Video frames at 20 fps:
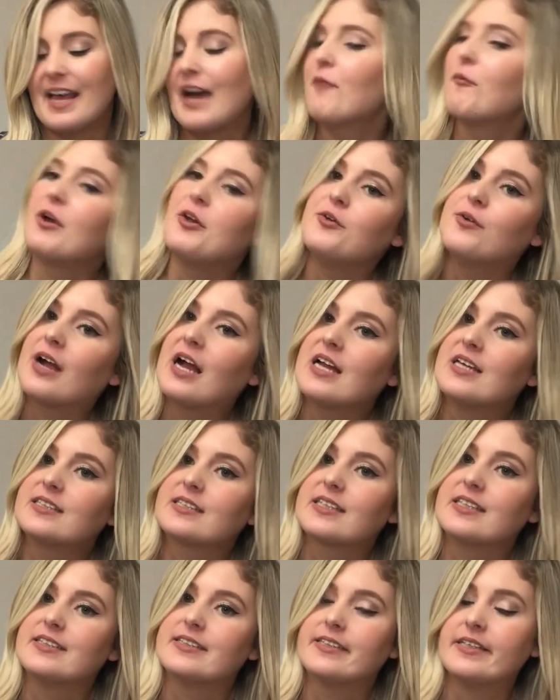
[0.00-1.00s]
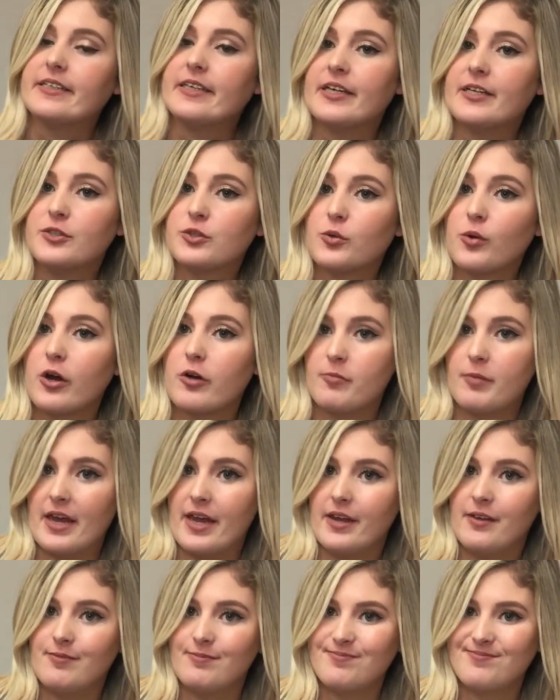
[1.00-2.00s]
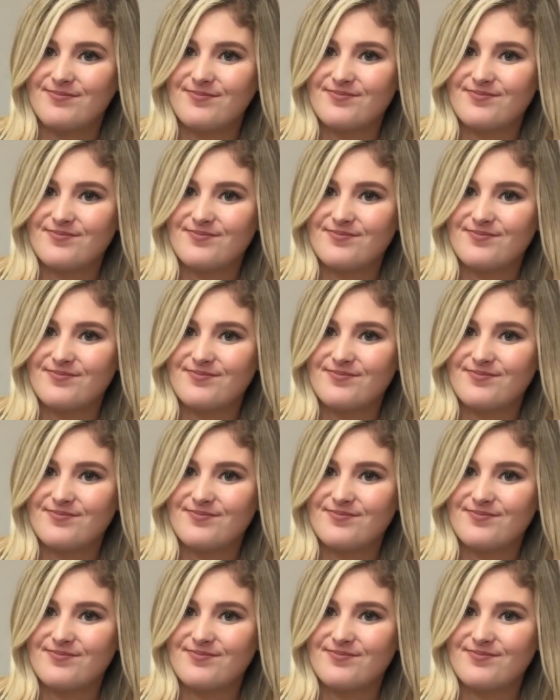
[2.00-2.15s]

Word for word: that way you guys can see into our bin.